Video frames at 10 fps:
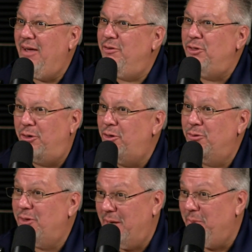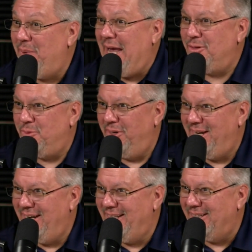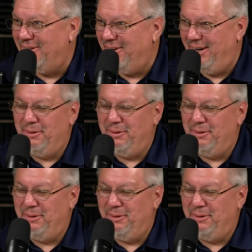is your username and password to get in there, right?